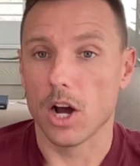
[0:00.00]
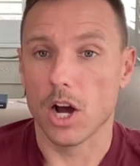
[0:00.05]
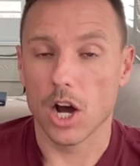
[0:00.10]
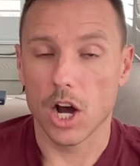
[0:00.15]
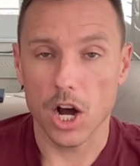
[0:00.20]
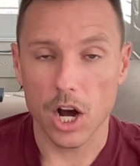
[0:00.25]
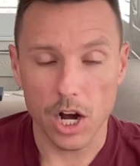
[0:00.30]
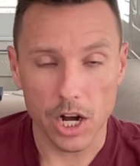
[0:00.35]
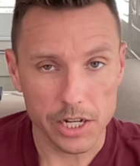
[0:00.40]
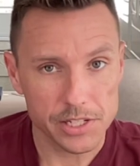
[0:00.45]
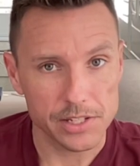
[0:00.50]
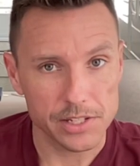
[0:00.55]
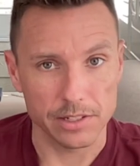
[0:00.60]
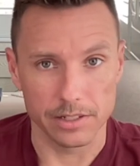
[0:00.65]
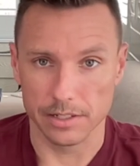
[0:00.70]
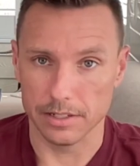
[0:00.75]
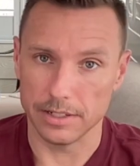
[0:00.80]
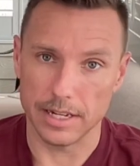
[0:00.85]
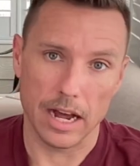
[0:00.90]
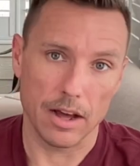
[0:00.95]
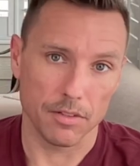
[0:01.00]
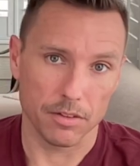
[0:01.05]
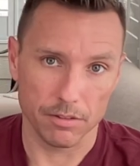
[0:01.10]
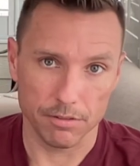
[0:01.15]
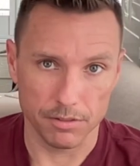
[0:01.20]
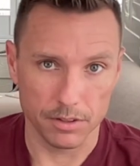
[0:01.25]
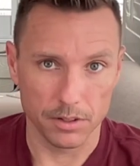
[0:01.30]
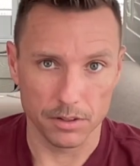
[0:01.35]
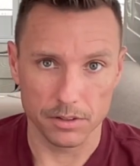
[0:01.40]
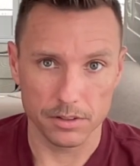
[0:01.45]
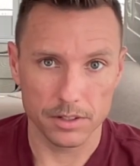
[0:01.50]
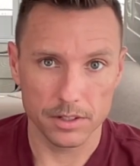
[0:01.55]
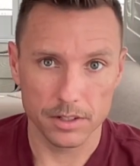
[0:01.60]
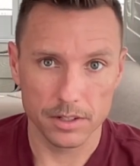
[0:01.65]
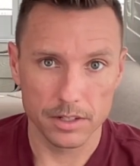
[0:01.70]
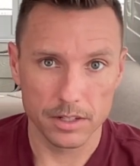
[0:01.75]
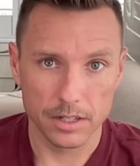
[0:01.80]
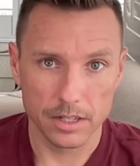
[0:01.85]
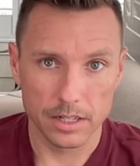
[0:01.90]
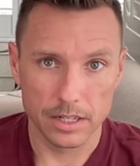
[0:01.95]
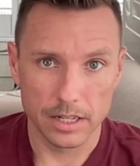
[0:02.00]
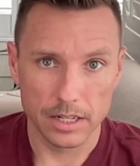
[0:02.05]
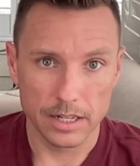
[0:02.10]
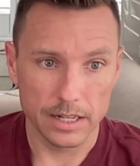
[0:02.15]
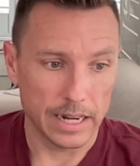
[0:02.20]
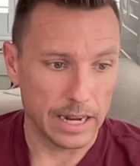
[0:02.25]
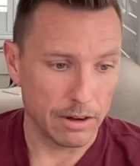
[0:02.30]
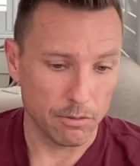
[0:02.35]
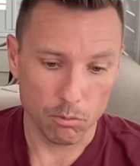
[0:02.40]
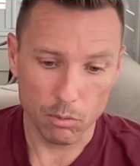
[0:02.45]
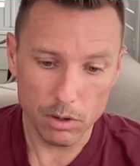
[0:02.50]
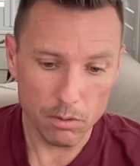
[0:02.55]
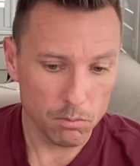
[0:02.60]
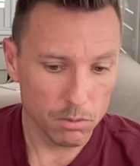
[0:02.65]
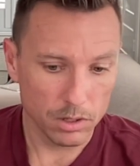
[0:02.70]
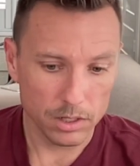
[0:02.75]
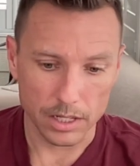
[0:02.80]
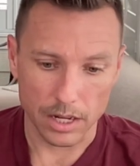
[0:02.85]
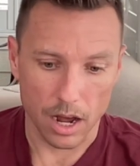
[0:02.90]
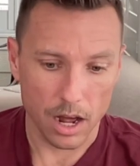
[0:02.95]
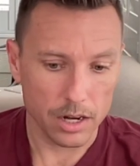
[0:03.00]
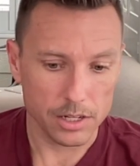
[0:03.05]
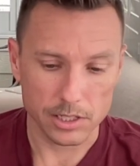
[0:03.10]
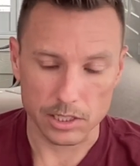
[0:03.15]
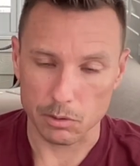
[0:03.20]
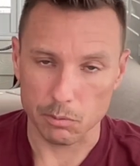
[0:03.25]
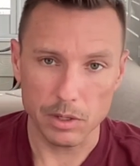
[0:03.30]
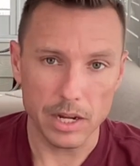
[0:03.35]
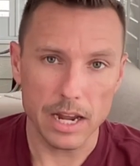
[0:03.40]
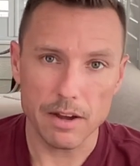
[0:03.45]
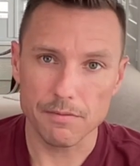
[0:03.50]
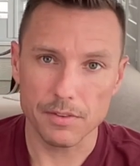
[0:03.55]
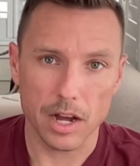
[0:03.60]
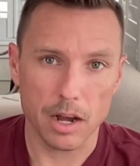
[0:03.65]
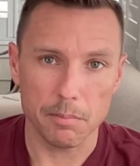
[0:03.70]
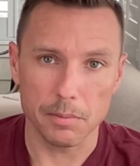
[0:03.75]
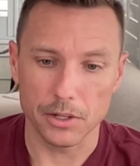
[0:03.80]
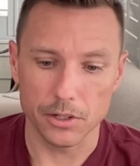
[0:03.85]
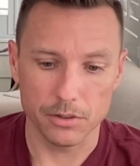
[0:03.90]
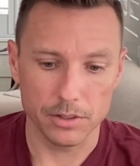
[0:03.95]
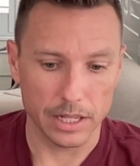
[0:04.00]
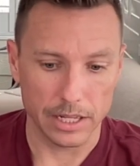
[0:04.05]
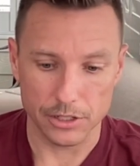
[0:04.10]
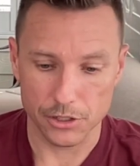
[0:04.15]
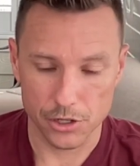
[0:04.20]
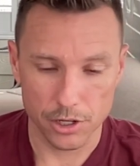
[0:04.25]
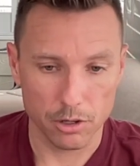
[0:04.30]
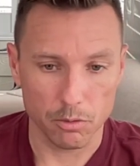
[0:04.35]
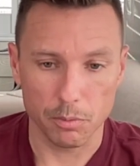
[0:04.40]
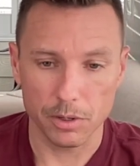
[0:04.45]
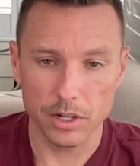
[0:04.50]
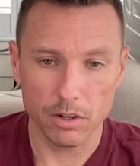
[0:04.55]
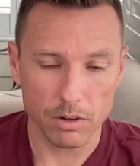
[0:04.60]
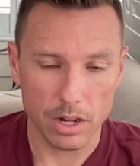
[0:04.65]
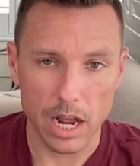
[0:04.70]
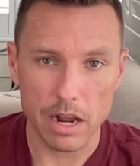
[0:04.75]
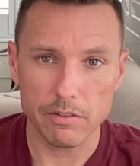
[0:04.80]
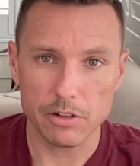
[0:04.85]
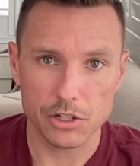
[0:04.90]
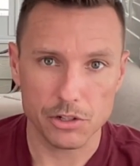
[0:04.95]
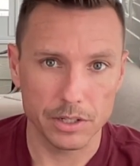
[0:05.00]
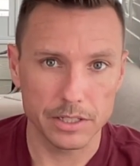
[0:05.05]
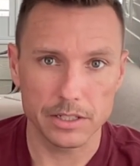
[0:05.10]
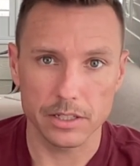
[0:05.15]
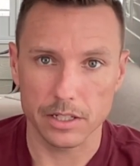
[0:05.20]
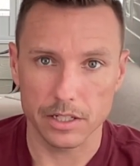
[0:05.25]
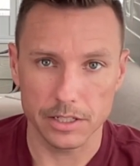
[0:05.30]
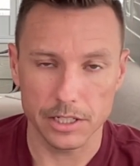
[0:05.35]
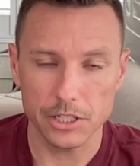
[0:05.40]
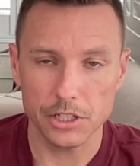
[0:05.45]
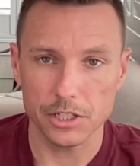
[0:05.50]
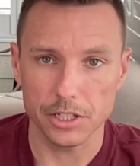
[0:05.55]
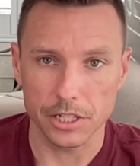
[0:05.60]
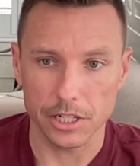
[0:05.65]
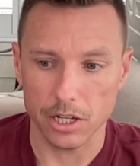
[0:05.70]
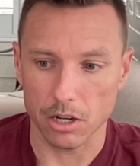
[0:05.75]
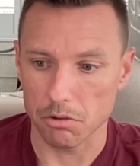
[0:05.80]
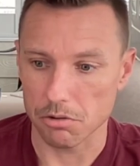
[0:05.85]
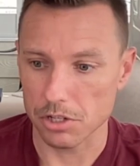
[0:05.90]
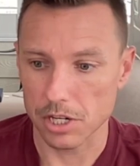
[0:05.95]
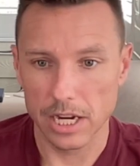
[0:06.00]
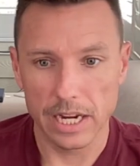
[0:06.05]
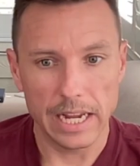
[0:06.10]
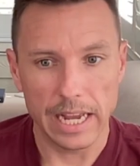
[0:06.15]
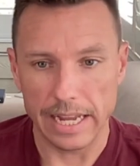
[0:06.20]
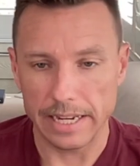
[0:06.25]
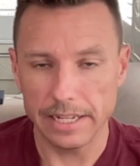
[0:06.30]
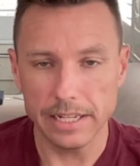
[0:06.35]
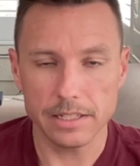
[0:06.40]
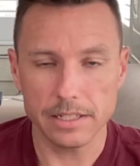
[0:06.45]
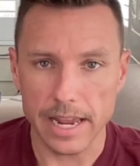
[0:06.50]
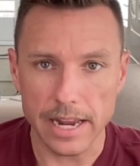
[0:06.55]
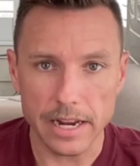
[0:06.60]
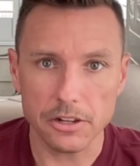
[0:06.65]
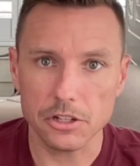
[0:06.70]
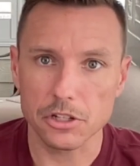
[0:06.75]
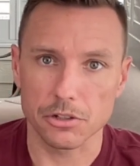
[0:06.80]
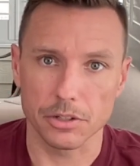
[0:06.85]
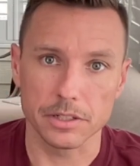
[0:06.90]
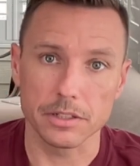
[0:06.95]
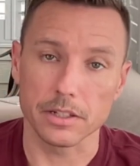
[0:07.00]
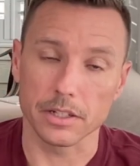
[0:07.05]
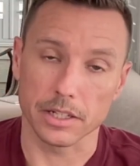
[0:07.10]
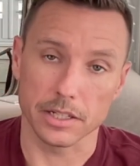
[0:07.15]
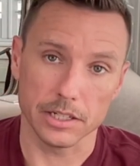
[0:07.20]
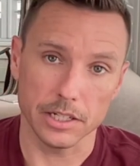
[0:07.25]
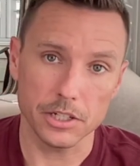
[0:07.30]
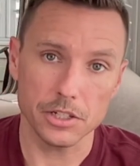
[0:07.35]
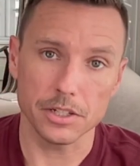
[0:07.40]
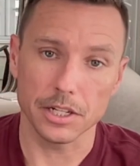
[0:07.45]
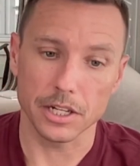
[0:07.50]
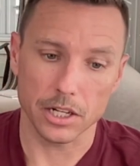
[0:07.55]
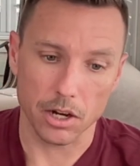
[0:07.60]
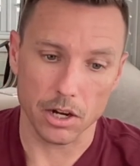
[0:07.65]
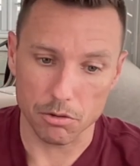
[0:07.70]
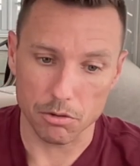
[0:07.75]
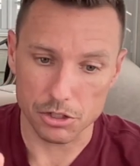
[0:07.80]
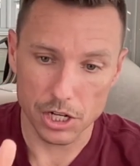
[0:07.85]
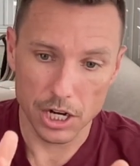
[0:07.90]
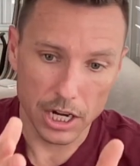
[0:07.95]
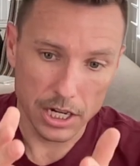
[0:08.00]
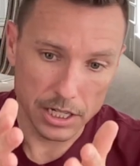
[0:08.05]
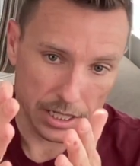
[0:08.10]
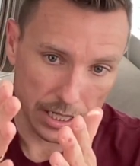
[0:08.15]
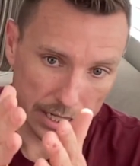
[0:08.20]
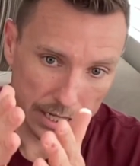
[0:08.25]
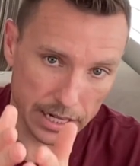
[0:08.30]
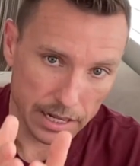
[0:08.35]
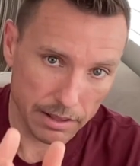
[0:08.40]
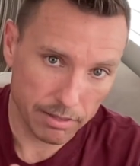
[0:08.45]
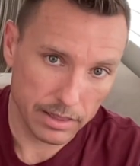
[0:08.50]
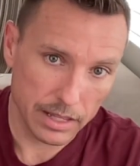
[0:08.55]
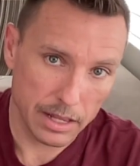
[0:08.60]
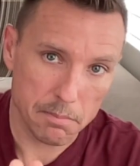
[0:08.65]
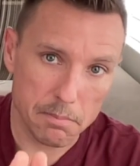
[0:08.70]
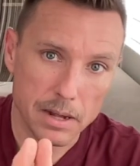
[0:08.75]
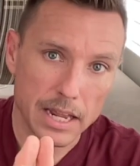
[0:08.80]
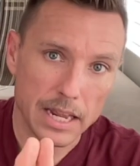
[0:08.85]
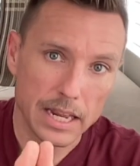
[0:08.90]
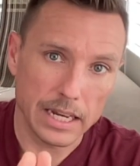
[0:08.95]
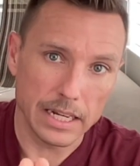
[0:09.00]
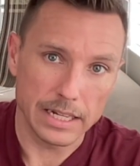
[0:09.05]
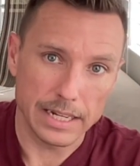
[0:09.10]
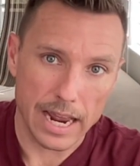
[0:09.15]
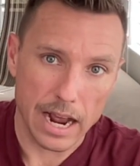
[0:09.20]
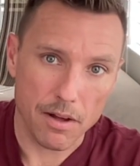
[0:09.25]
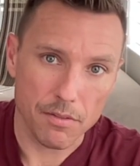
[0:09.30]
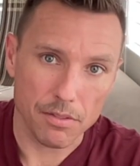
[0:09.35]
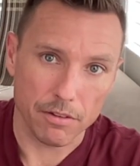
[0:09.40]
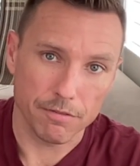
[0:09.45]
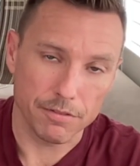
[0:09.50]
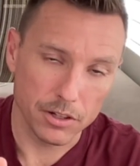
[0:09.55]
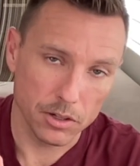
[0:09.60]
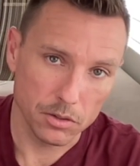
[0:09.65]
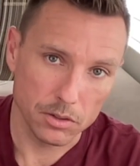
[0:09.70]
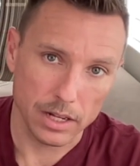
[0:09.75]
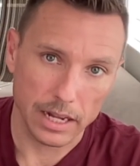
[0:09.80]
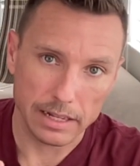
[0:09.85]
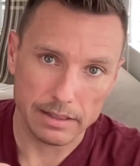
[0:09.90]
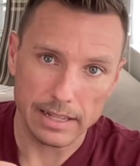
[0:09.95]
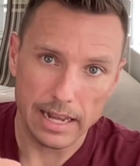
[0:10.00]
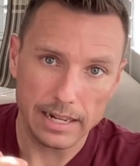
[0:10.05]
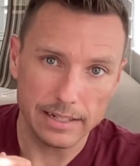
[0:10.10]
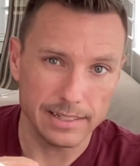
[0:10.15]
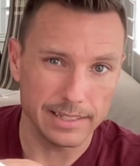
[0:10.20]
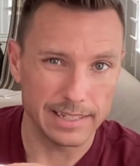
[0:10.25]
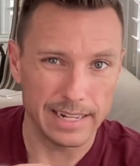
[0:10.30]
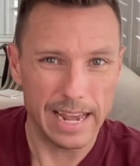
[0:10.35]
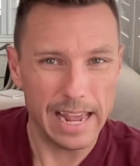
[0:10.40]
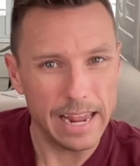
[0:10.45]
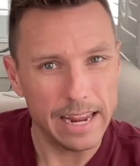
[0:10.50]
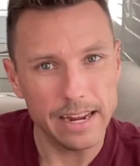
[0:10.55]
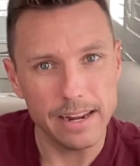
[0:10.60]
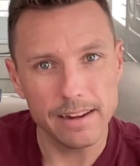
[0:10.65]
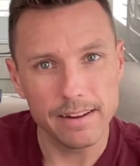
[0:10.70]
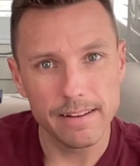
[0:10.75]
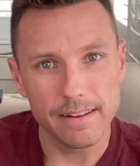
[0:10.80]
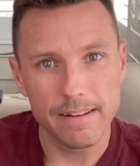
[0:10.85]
hustling down the field. And we really, honestly, we have not been doing that. Sure, we don't have a strength and conditioning coach. It didn't take a strength and conditioning coach to get them down the field like that today.